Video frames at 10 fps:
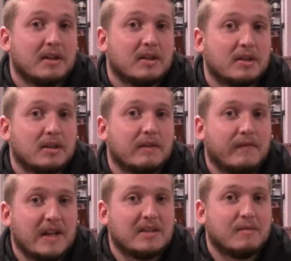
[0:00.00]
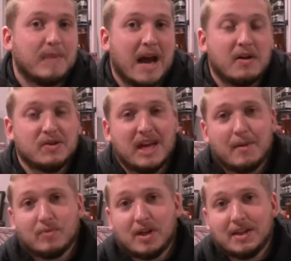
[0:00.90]
Good defensive battle. You
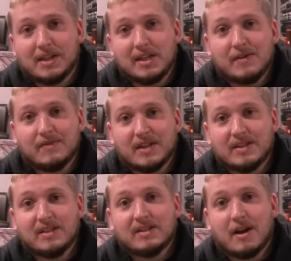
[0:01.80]
can't blame the defenses.